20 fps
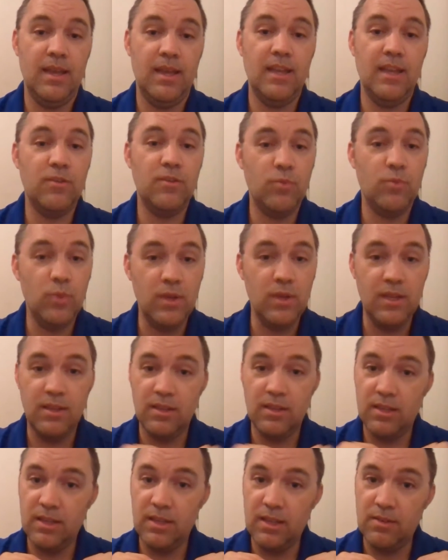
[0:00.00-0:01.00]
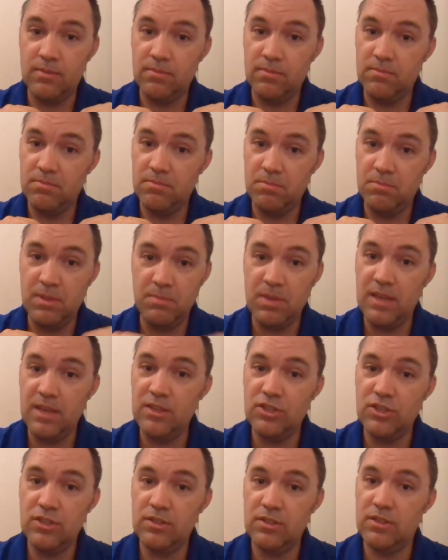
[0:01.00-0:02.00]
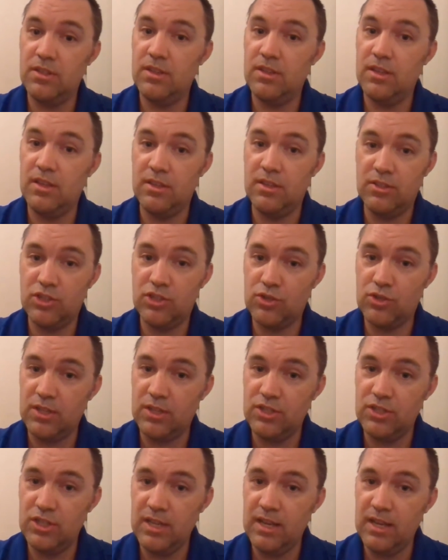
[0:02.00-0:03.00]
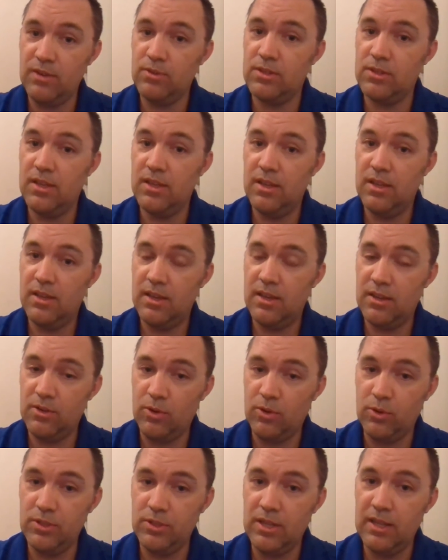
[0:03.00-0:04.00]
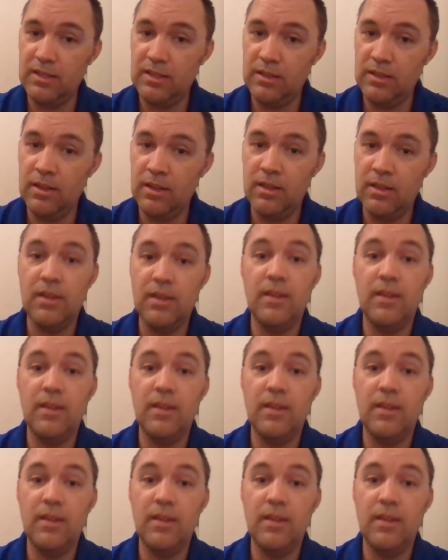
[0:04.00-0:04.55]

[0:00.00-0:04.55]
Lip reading: And if we can be patient and stretch it out and hold on,